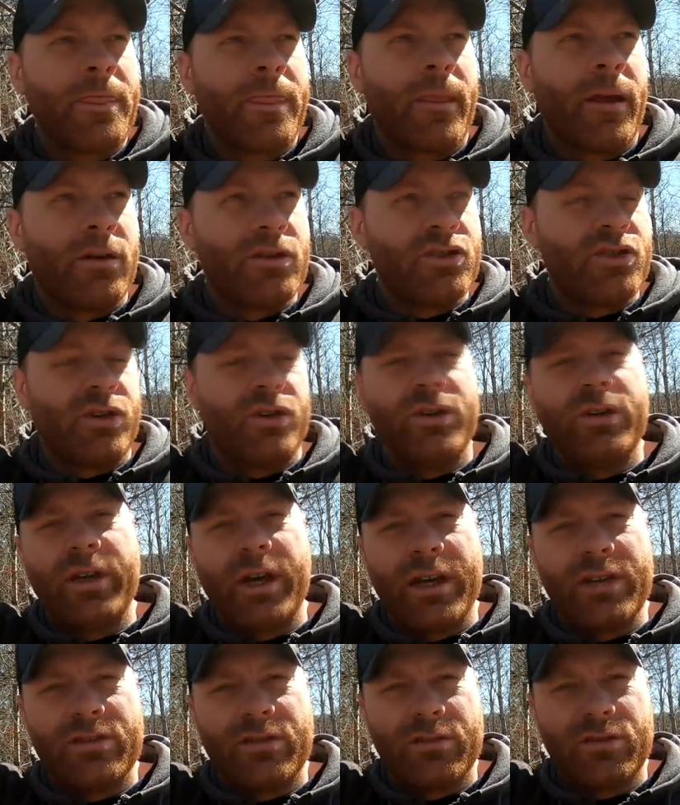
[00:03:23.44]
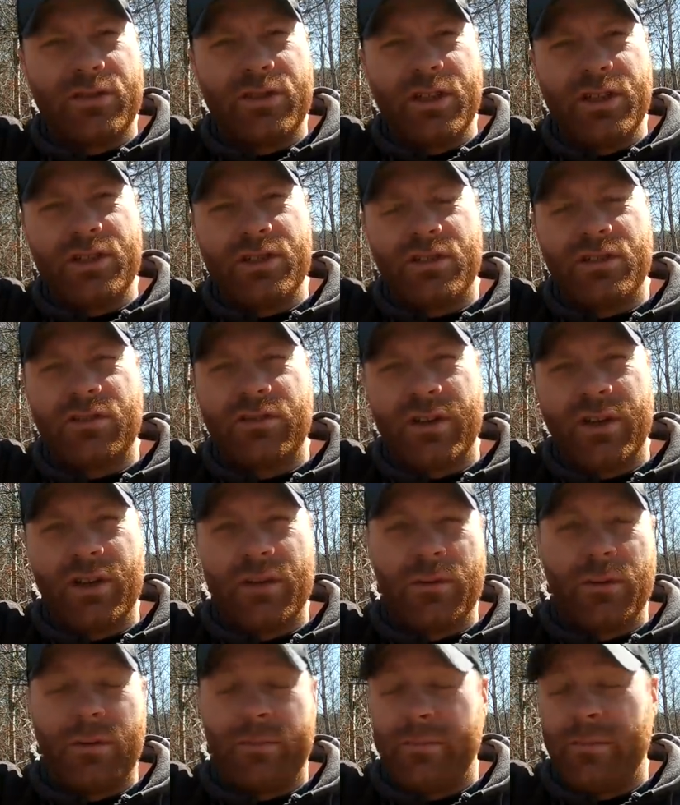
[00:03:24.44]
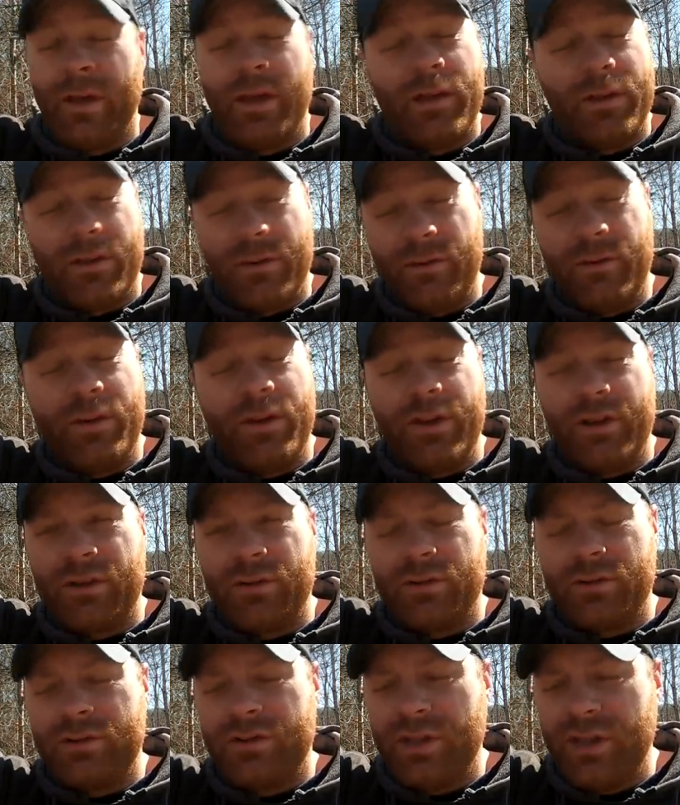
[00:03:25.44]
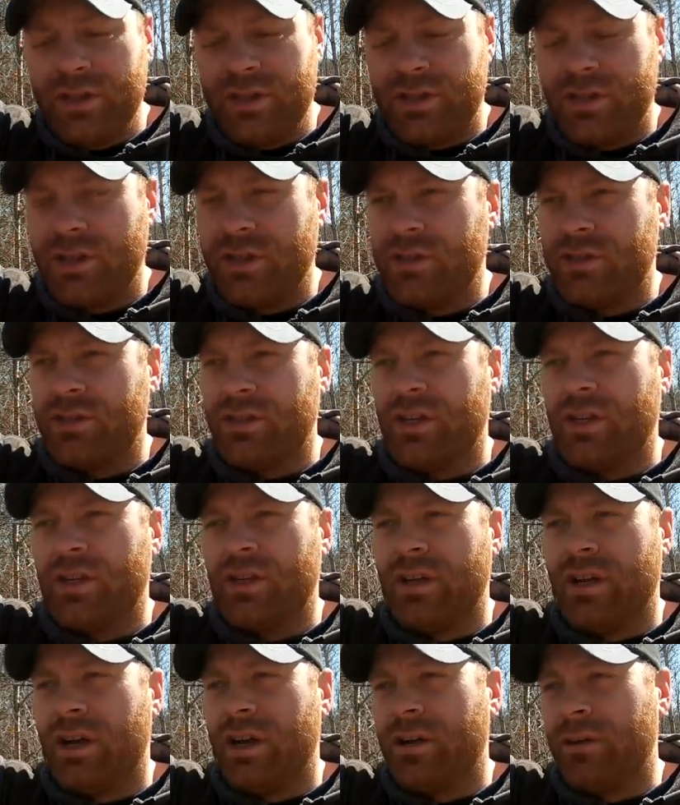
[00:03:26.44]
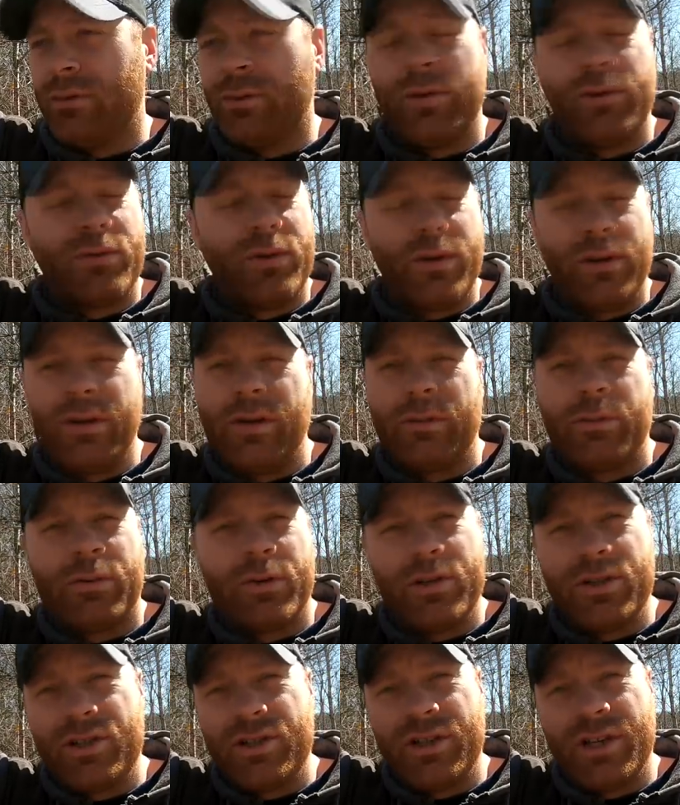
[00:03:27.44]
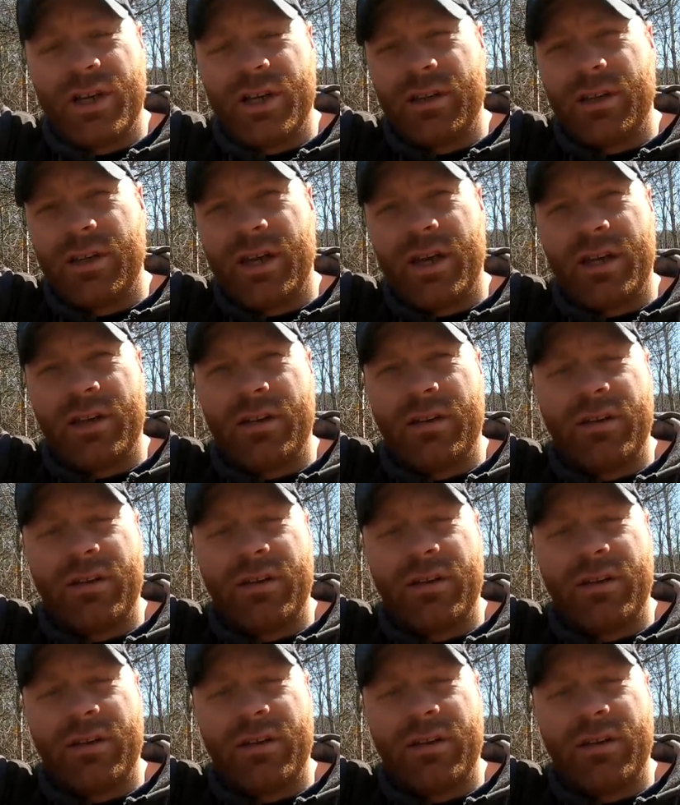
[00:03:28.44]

I'll show you guys those t-shirts later, but they're really cool t-shirts and uh, we really appreciate that.